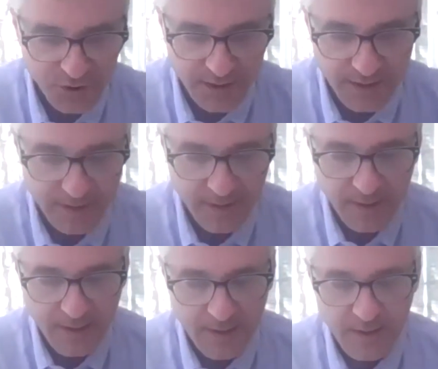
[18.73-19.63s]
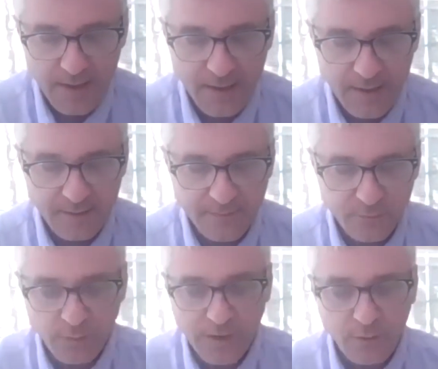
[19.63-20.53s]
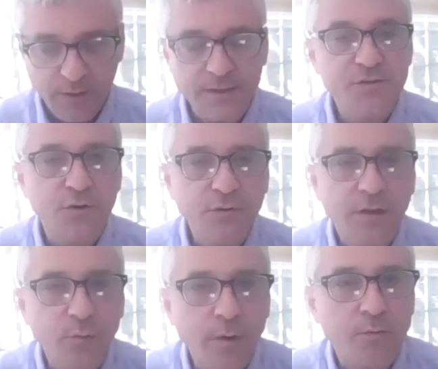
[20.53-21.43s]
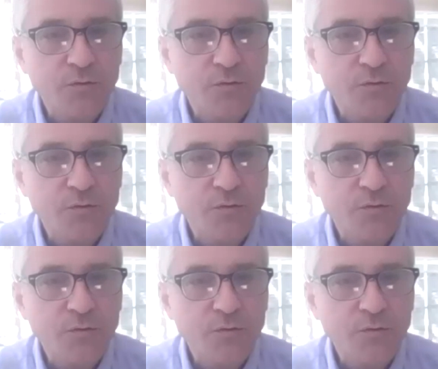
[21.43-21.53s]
processing results and reflecting on what